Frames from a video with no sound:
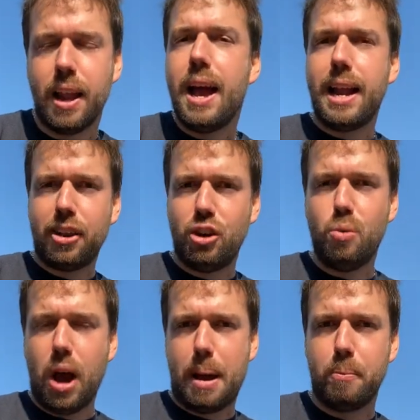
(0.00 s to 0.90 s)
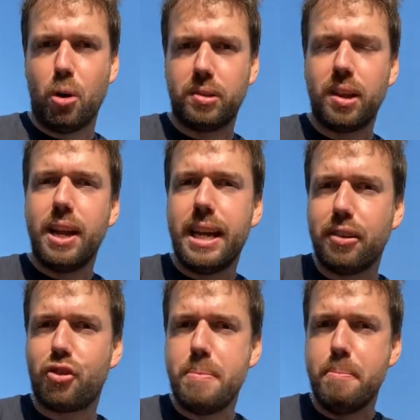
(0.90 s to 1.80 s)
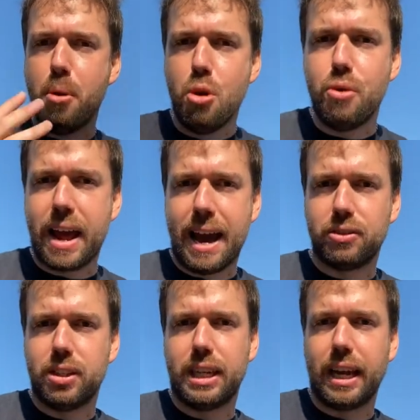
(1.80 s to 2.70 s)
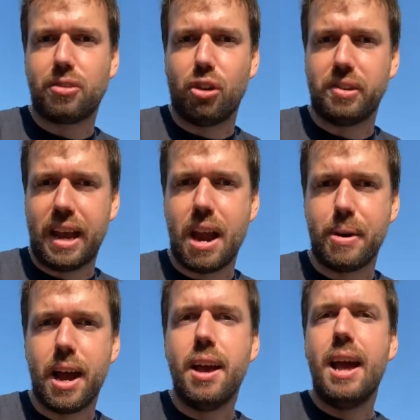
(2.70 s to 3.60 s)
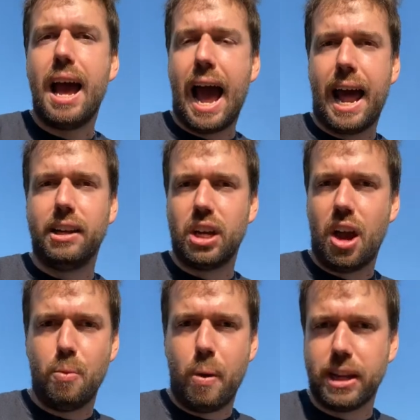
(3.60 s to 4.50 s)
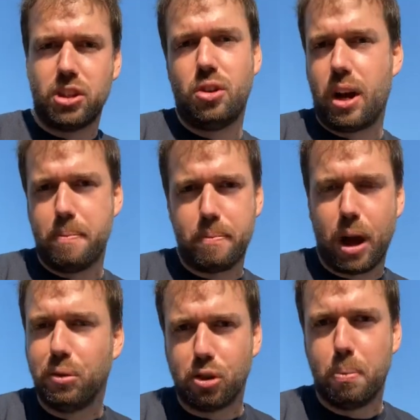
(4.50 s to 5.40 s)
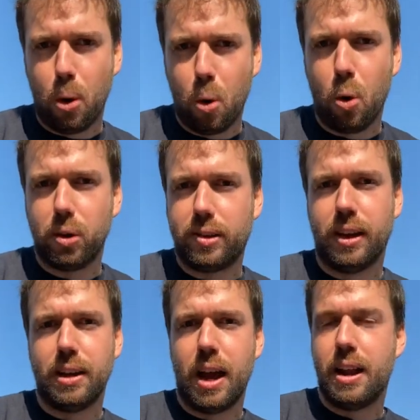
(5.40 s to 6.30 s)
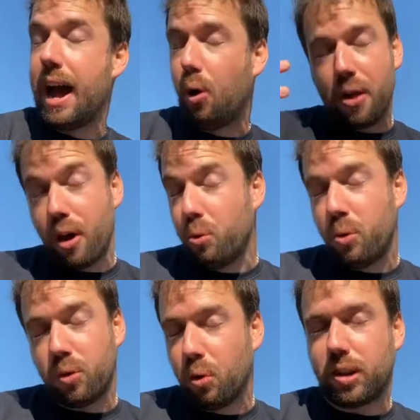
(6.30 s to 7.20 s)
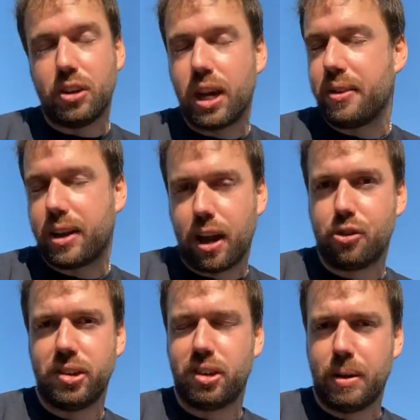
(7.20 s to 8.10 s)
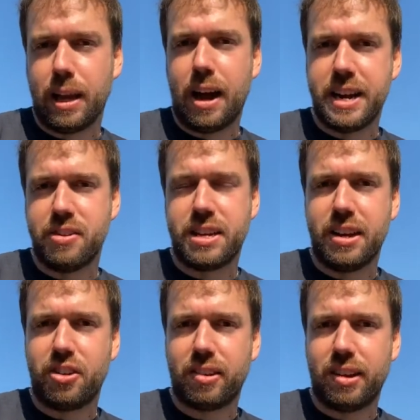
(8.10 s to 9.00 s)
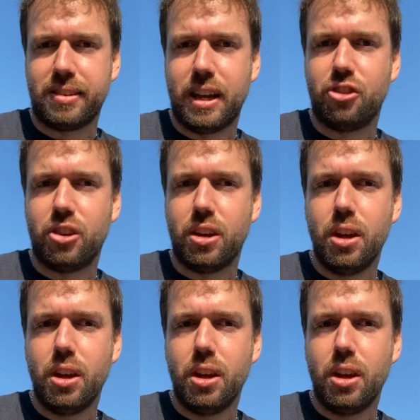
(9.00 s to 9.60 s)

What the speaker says: And actually what happened was the industry moved out of the King's Cross area and went to kind of coastal ports and also to other countries as well, that idea of deindustrialisation.